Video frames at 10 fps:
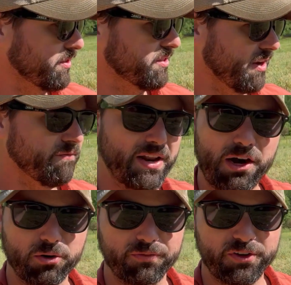is the
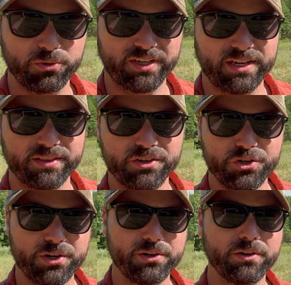sunflower field again this
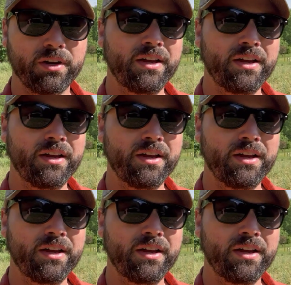year.